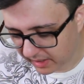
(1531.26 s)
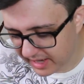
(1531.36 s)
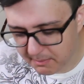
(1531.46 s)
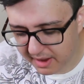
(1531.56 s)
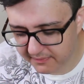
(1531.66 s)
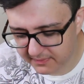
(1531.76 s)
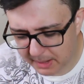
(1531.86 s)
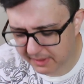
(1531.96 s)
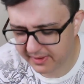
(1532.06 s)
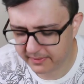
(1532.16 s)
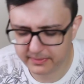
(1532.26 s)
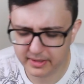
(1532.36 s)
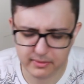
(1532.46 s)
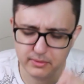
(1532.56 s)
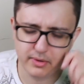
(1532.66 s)
Not my favorite
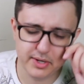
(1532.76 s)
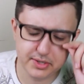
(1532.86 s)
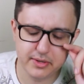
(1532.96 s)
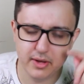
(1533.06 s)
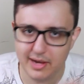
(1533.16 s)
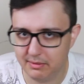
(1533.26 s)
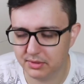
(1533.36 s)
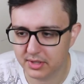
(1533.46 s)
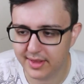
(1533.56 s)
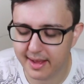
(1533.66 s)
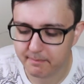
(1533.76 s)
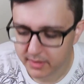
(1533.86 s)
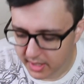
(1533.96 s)
flavor of green tea though, I will say that.